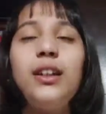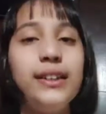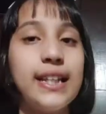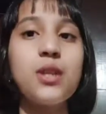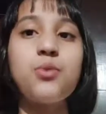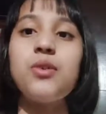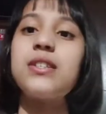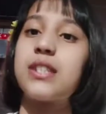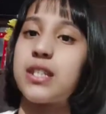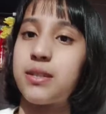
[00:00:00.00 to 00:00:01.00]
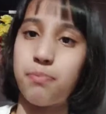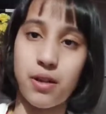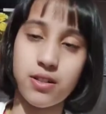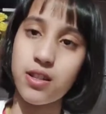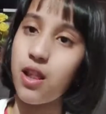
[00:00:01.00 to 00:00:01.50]
this was
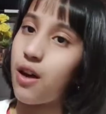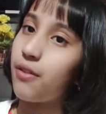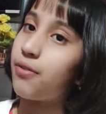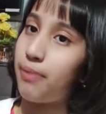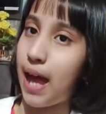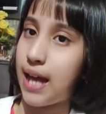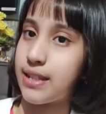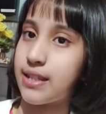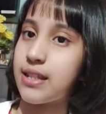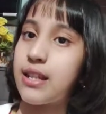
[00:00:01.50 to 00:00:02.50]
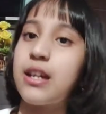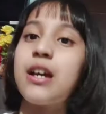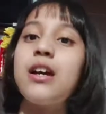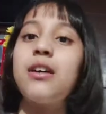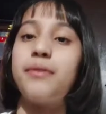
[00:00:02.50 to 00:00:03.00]
dispersal of plants,
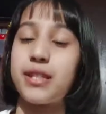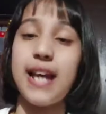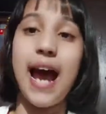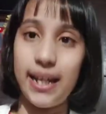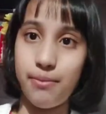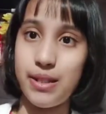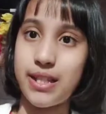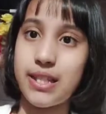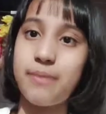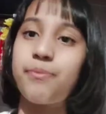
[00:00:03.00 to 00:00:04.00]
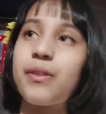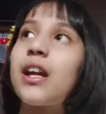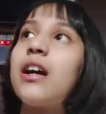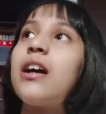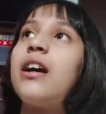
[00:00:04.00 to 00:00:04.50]
means animals.
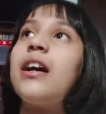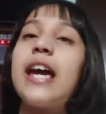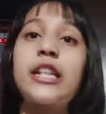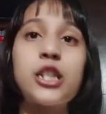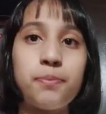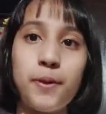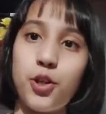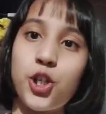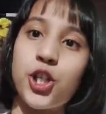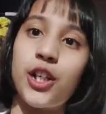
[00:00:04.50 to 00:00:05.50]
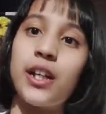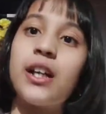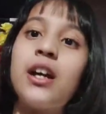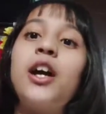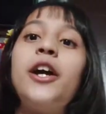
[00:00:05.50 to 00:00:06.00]
Explosion.
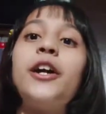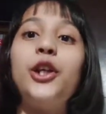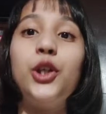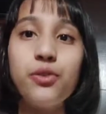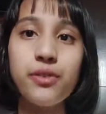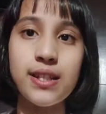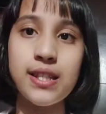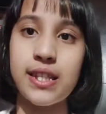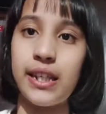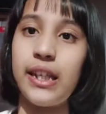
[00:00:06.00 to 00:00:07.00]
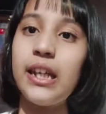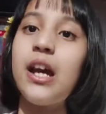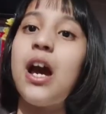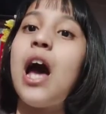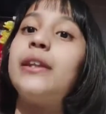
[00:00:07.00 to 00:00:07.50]
You will see
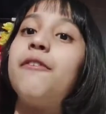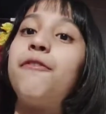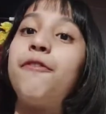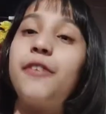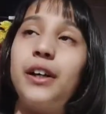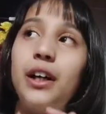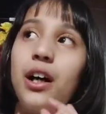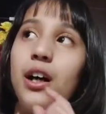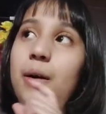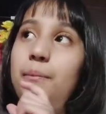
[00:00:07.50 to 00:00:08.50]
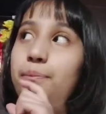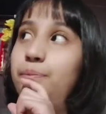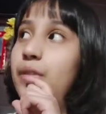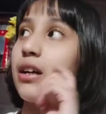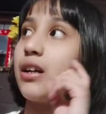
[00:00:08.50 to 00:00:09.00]
the
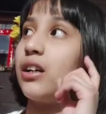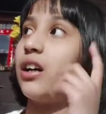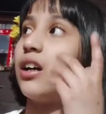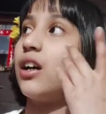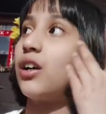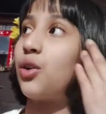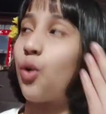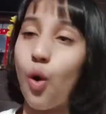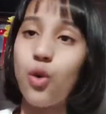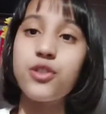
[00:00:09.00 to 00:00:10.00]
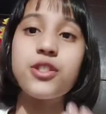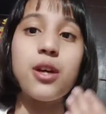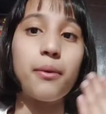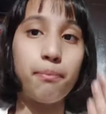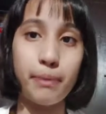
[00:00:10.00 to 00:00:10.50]
a gorse
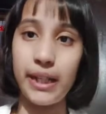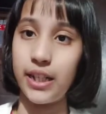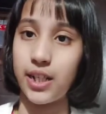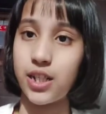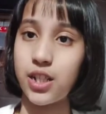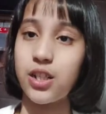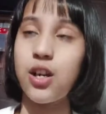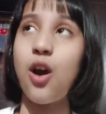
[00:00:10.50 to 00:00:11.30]
or peanut